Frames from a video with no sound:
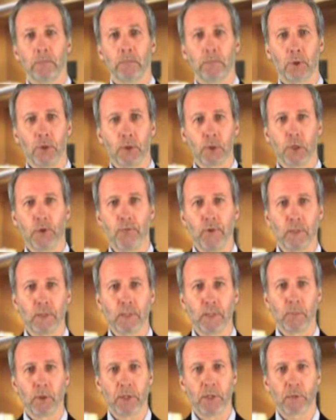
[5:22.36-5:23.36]
preserving
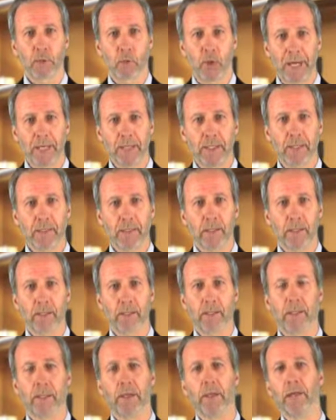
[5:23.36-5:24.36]
someone's rights that
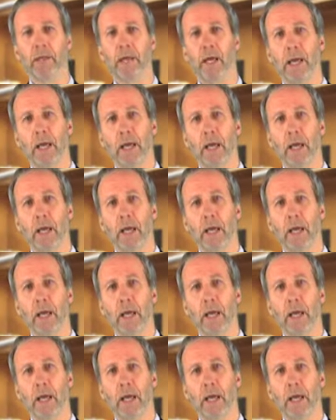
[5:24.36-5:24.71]
are there